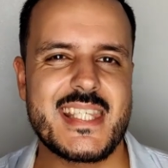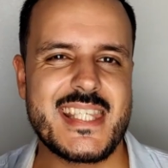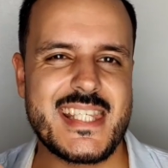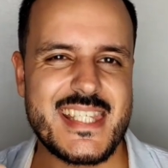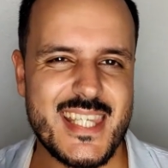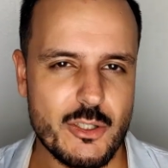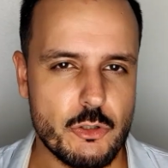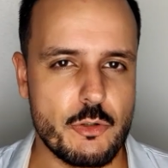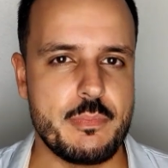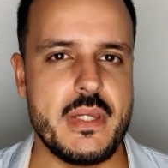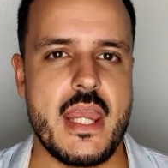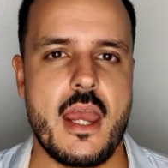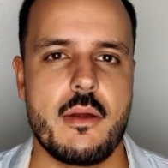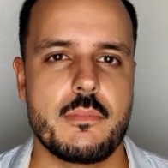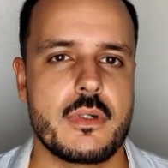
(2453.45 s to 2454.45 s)

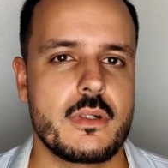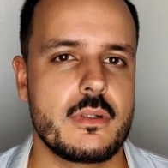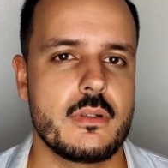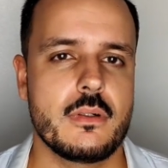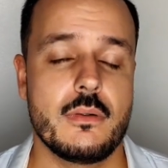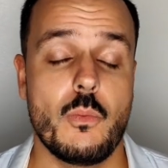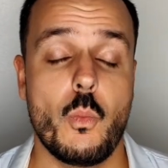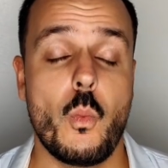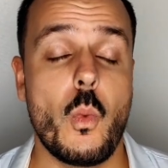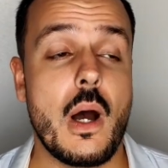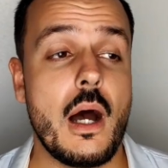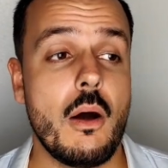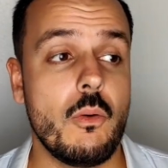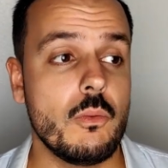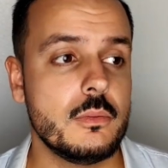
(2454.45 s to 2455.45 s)
syrupy amber.
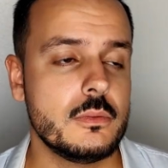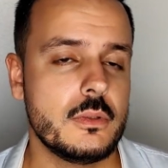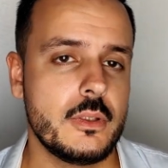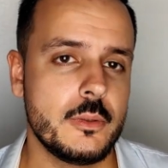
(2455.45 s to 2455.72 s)
Wow.